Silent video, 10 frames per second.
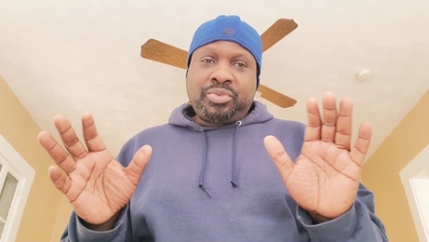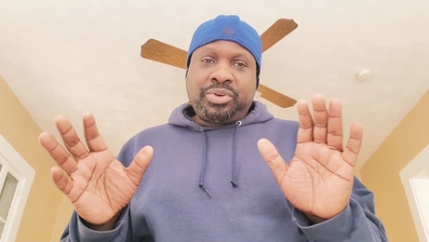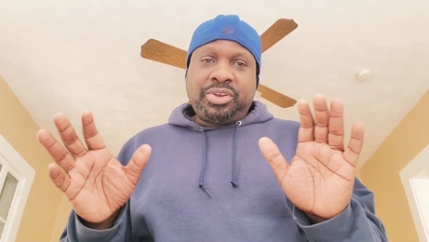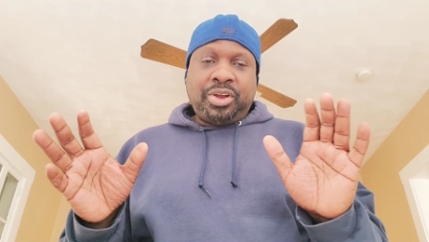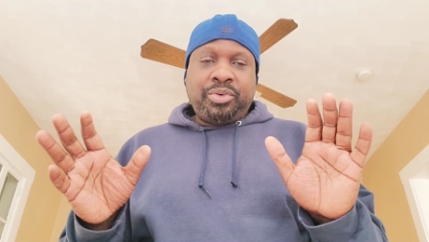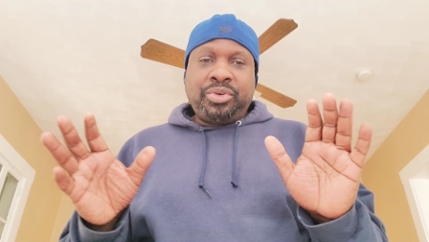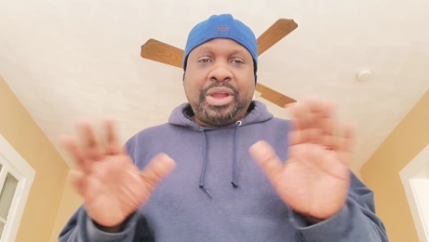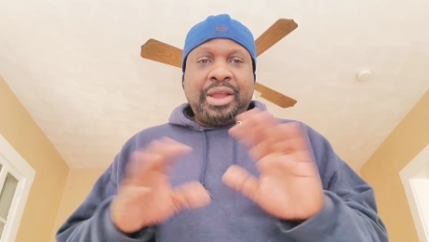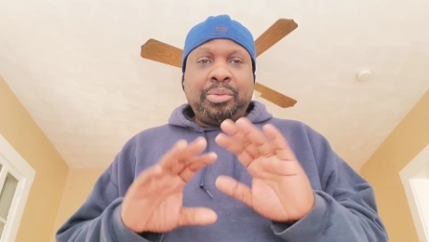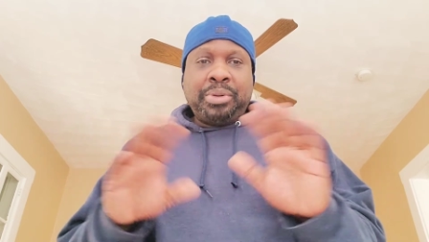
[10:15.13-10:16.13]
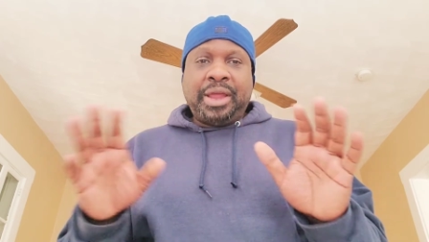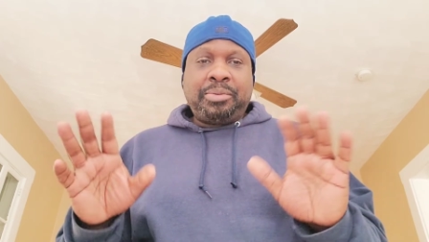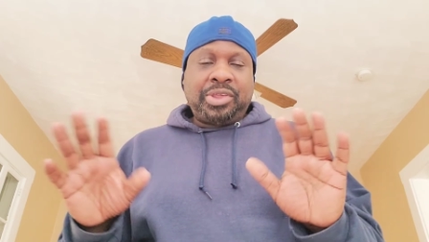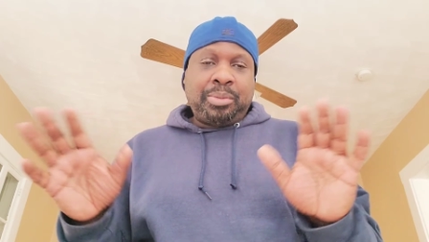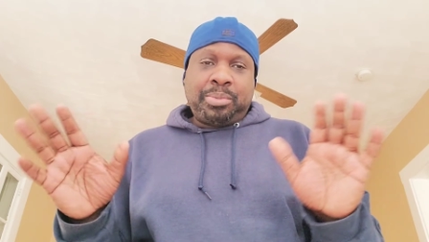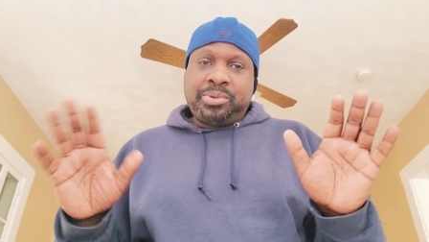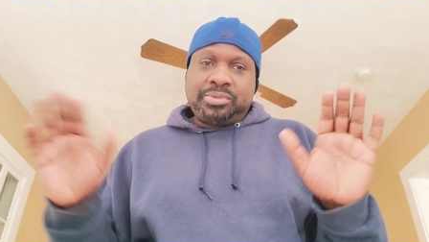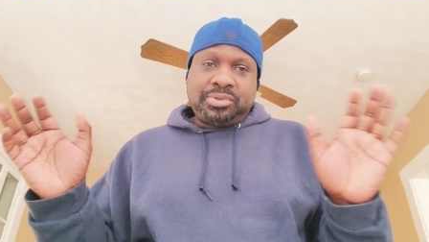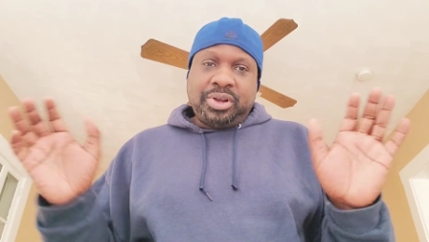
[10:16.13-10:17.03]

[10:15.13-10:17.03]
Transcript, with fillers: you know, if you're not in the black table, you